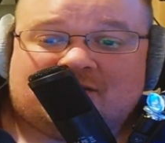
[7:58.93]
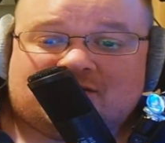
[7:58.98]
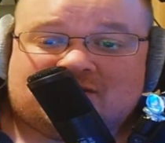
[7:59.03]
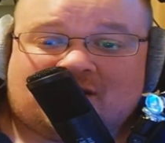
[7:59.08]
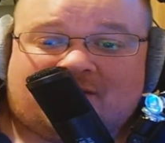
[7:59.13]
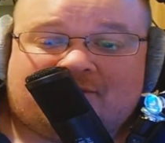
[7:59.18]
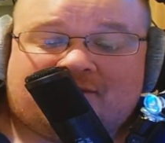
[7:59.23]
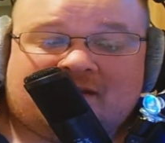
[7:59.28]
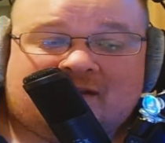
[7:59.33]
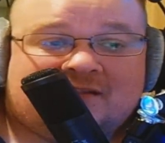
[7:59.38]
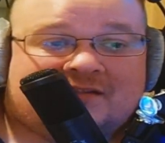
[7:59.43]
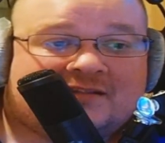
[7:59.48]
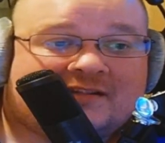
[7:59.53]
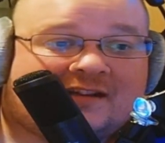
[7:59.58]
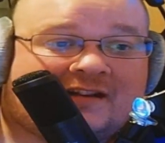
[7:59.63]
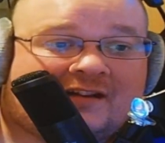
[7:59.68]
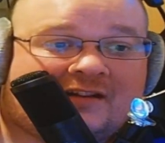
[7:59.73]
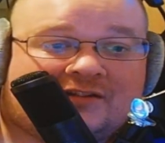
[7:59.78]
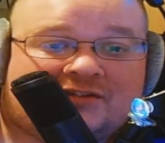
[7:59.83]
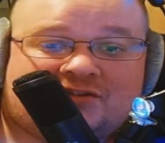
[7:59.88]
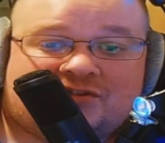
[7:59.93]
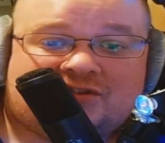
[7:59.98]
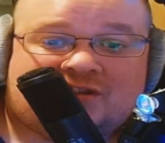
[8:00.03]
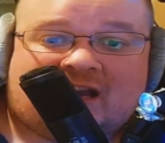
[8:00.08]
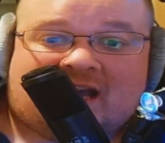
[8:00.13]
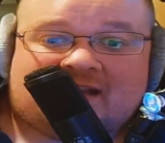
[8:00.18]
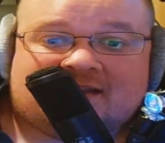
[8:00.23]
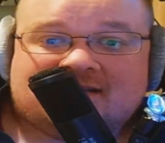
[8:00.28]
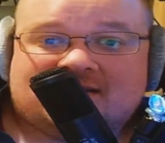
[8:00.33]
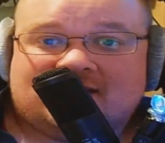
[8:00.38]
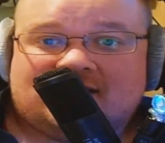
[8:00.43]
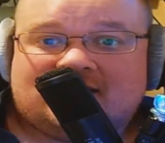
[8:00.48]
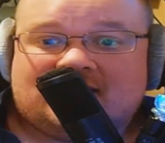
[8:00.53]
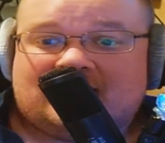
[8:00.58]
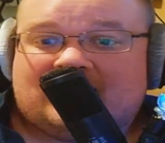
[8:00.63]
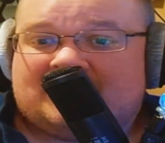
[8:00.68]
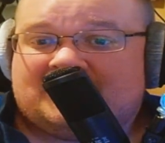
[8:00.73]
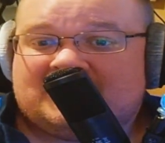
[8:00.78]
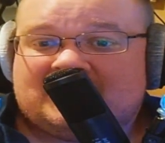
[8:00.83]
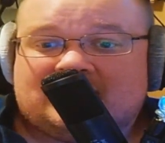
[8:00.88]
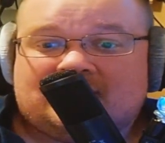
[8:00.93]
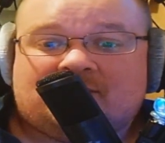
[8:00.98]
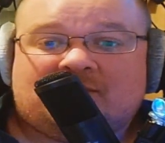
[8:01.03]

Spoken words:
Something to chat to obviously